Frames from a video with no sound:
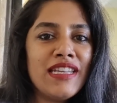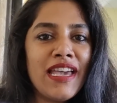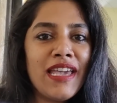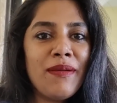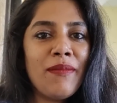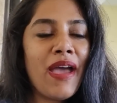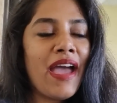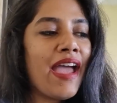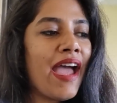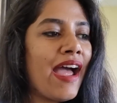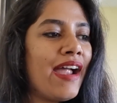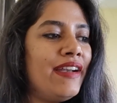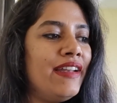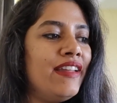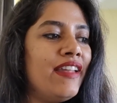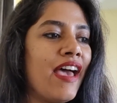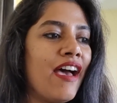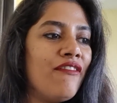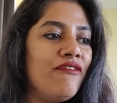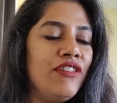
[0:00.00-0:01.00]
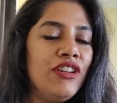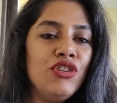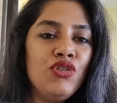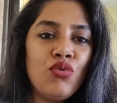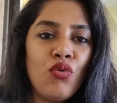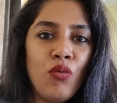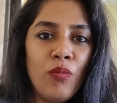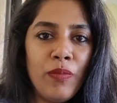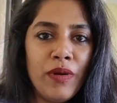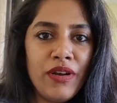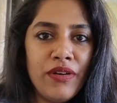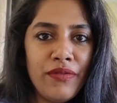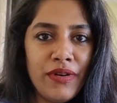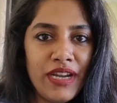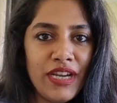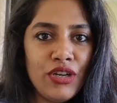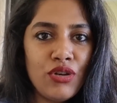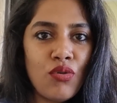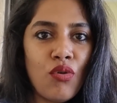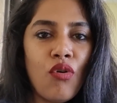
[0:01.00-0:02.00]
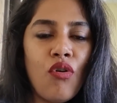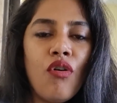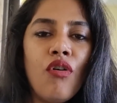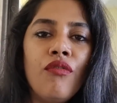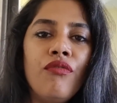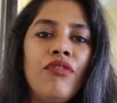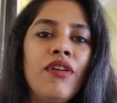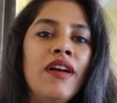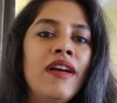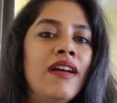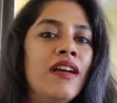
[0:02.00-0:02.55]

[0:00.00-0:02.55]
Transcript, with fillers: time I had an average open rate of